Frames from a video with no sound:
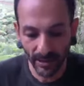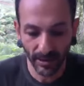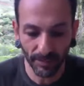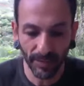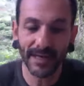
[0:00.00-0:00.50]

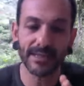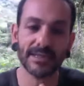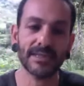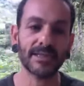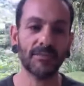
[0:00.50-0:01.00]
the
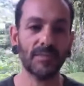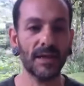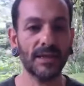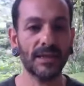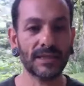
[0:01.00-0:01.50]
practice is to be
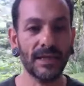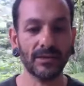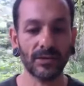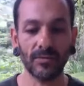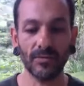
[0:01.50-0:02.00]
in the
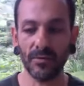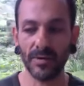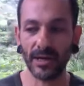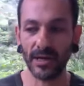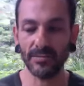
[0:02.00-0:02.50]
center where
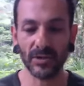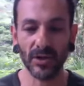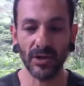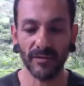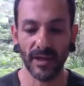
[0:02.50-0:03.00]
we can
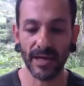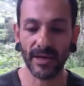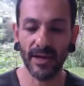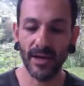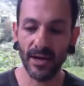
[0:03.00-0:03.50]
observe, like,
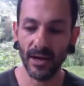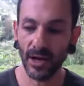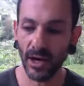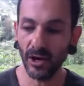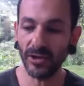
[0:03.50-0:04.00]

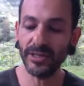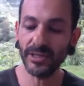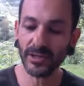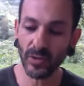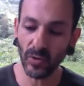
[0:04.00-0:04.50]
oh, this
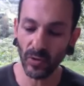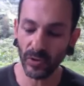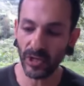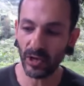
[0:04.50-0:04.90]
is cool.